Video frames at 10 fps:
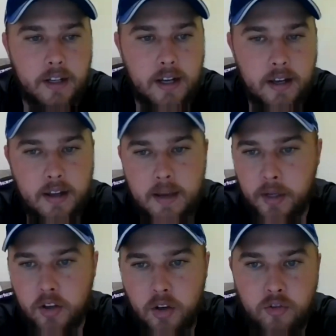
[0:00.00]
Epic
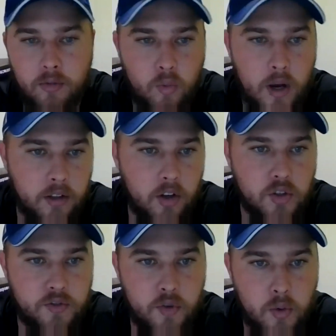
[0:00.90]
Girl from 1
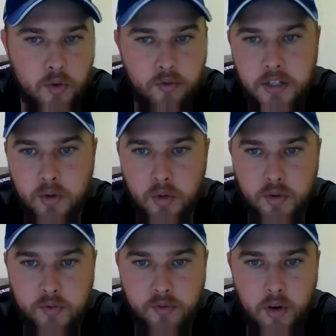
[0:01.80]
goes forward.
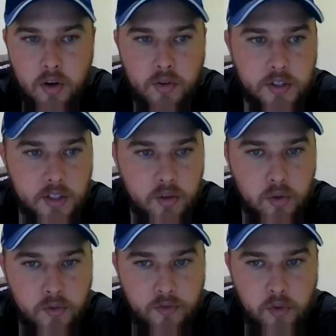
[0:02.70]
Racecourse Road, that's in good
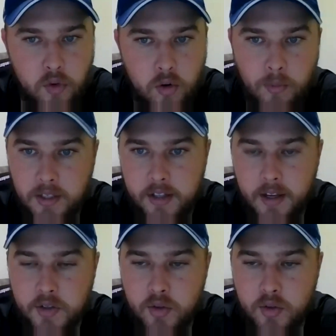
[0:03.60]
form, won its last
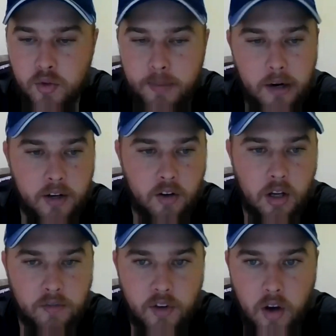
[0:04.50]
2. Barrier 9 of
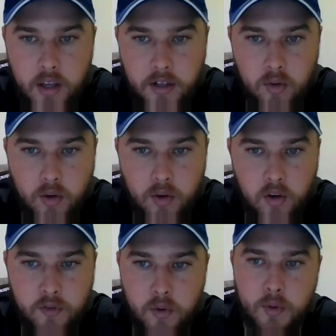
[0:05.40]
9, it'll go
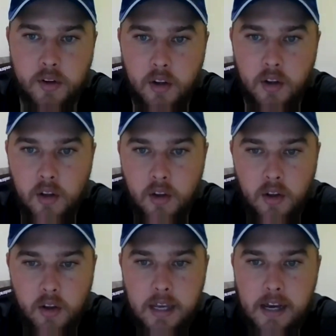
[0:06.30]
forward.
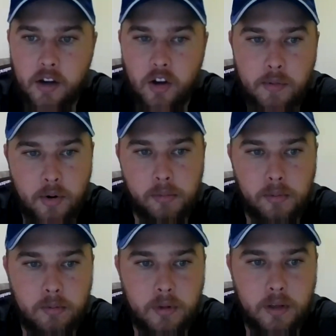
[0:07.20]
Our guy
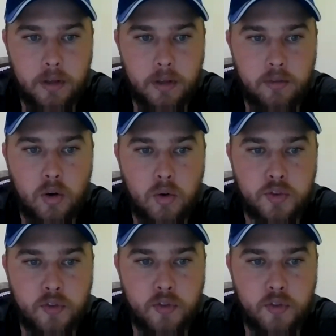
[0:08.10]
probably rolls forward.